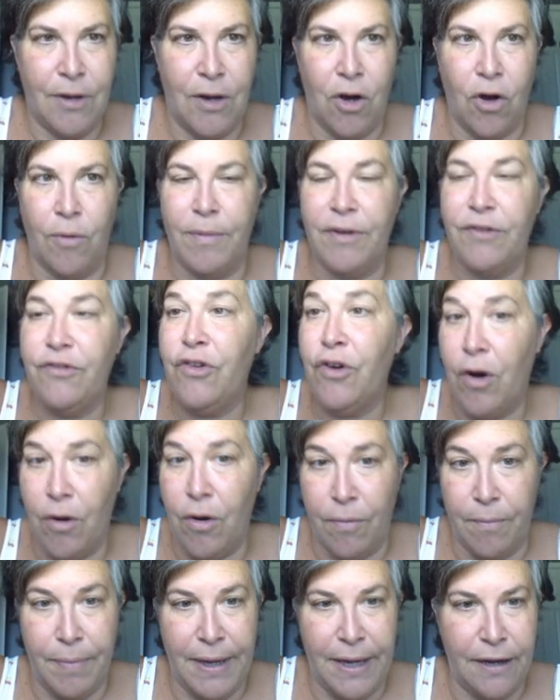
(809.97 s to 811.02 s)
Home is your
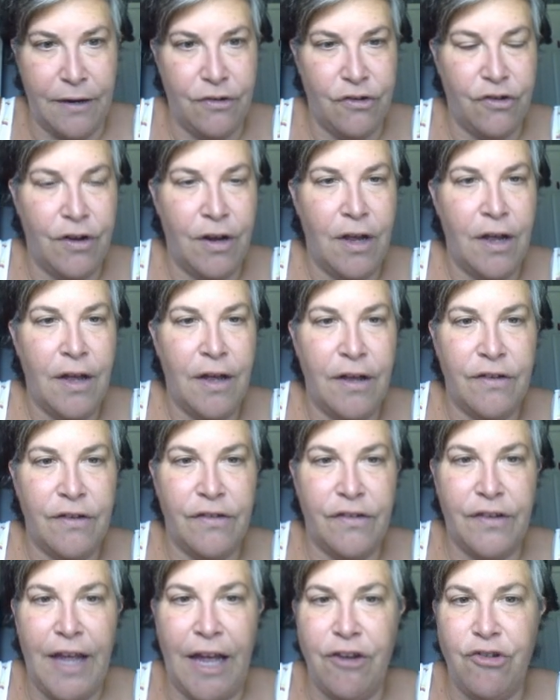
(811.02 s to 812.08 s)
home page.
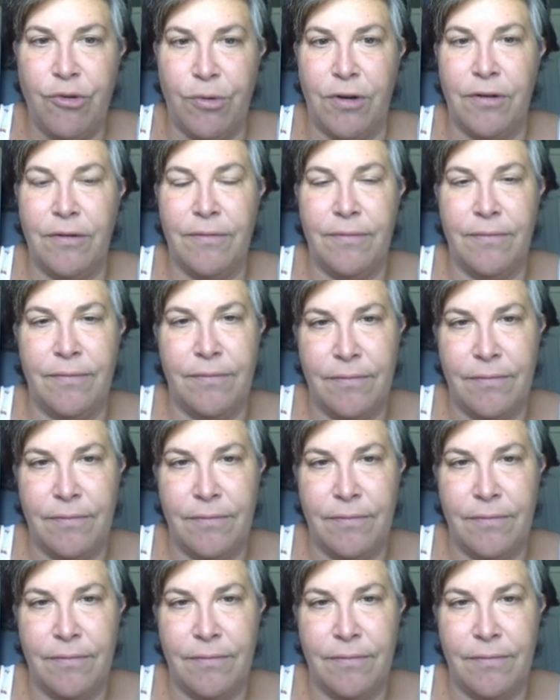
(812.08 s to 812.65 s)
Schedule.